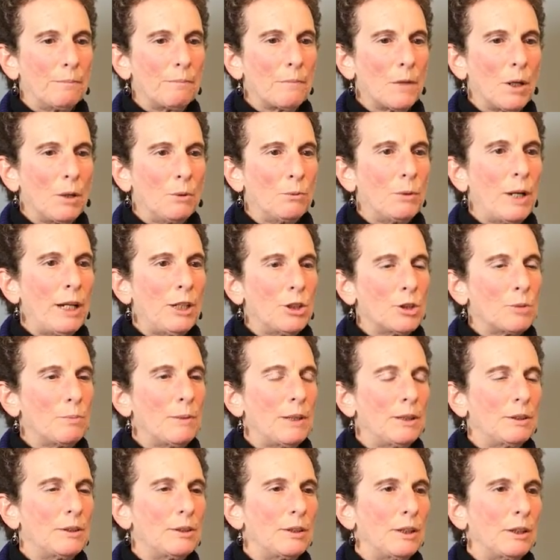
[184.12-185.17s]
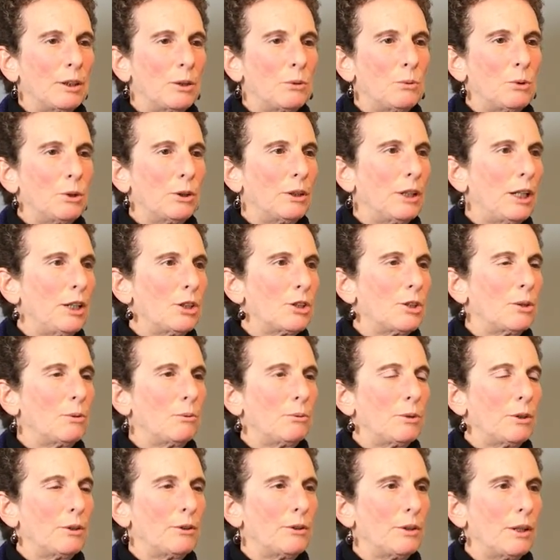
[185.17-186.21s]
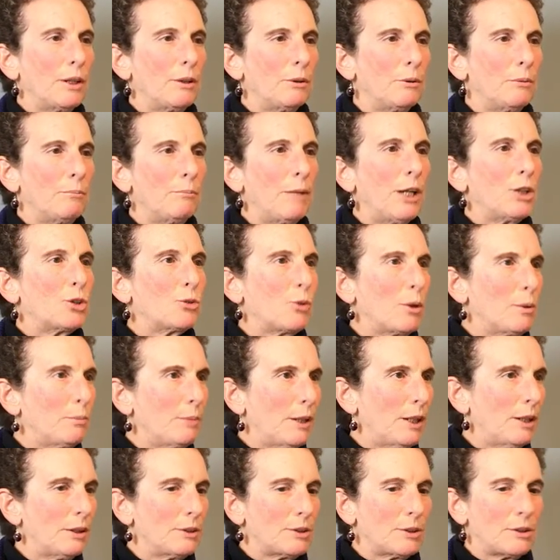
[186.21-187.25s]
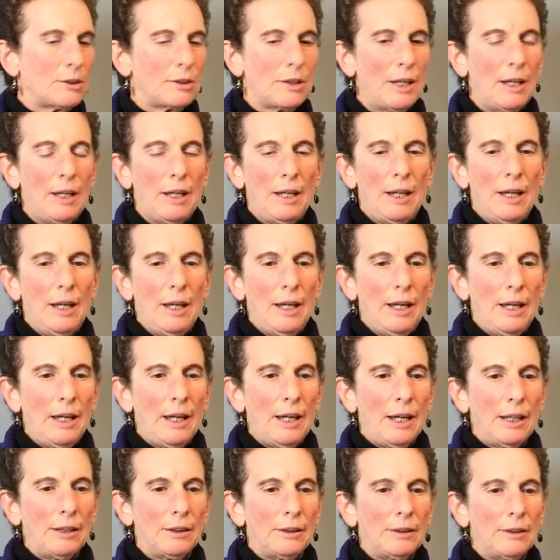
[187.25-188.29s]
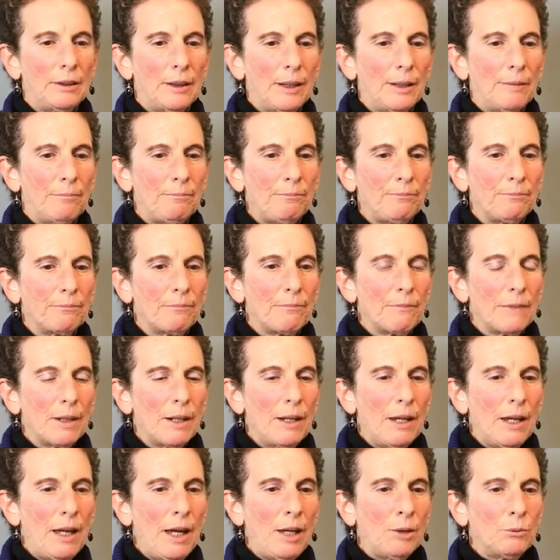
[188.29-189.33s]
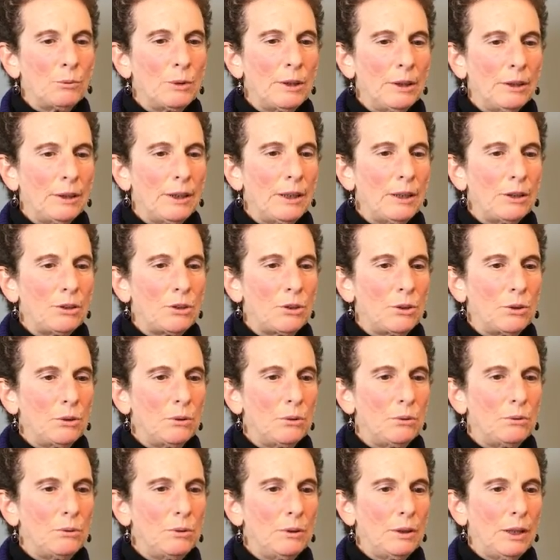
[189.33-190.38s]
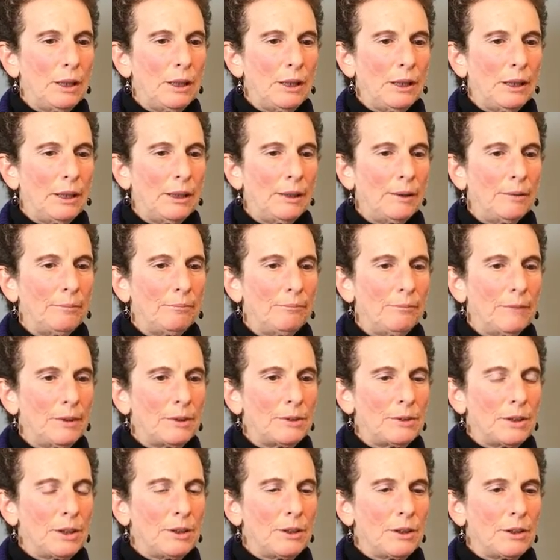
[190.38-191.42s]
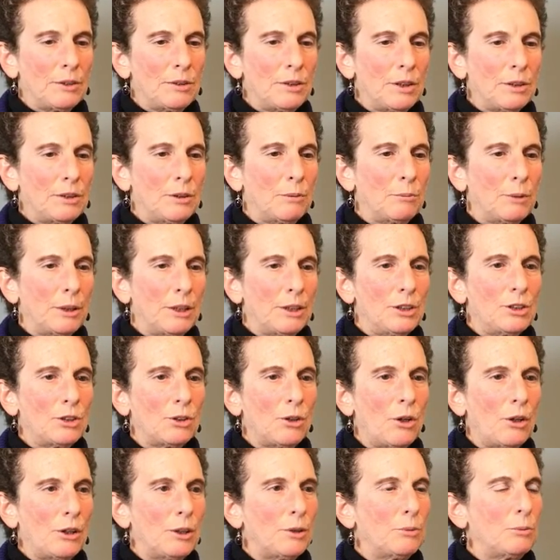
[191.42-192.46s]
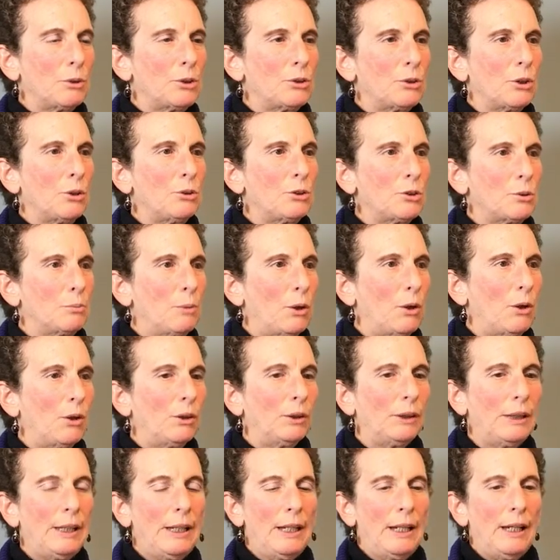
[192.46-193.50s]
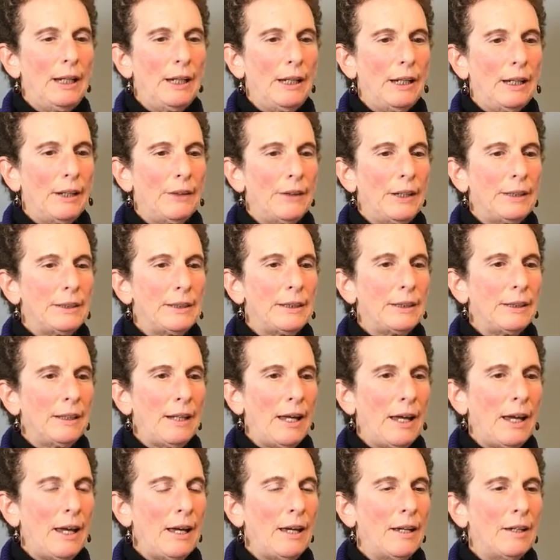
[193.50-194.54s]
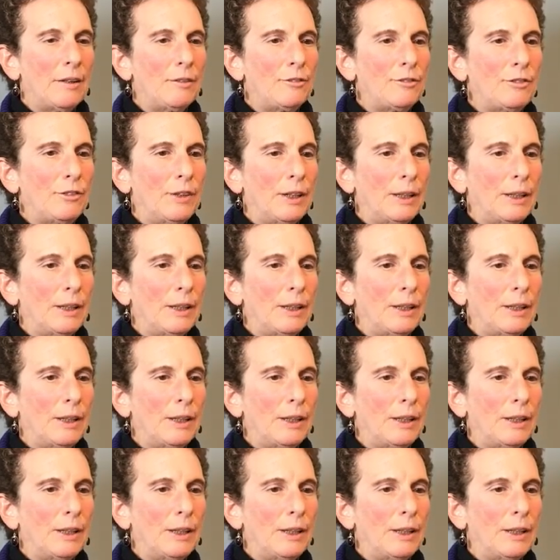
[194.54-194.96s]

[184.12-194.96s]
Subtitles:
arrangements and coordination with Metrobus, and really to the system when it started was so small. They didn't have.